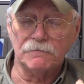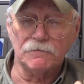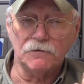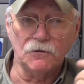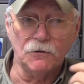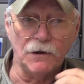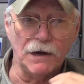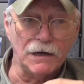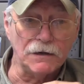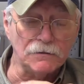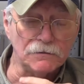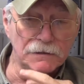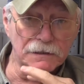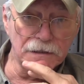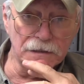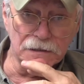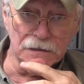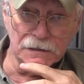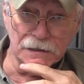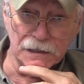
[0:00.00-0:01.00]
go out on the
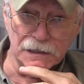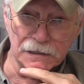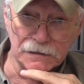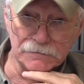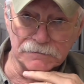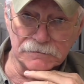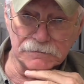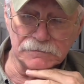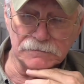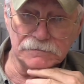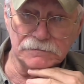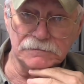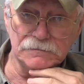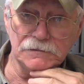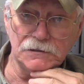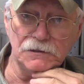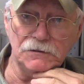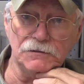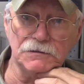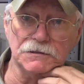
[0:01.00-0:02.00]
internet,
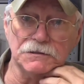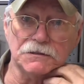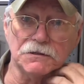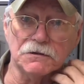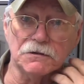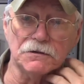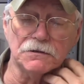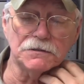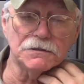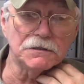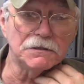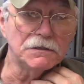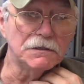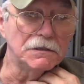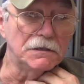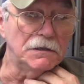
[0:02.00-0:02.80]
do a search